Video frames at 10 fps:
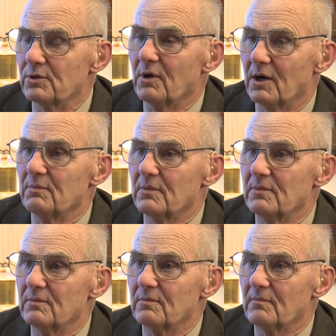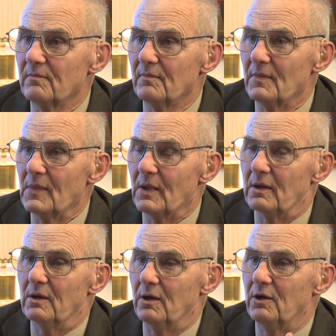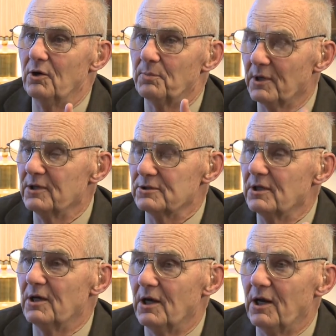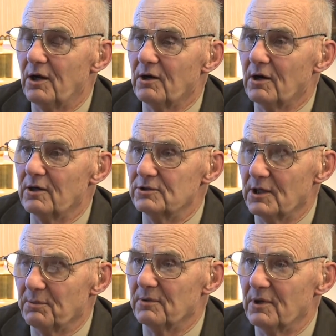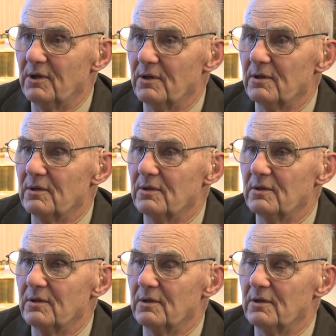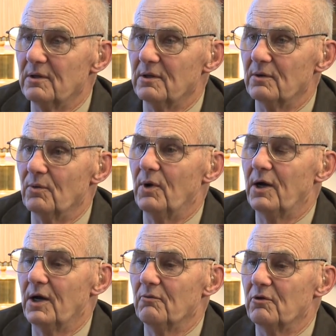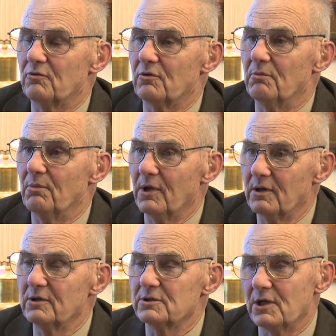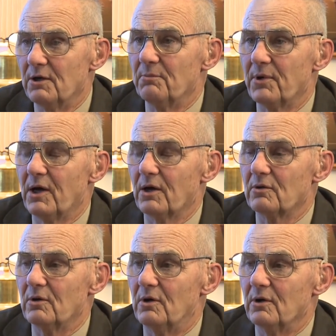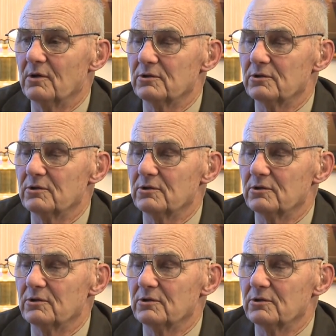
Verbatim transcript: crop mm-hmm. and you place it in any kind of jeopardy, we have a tremendous impact on the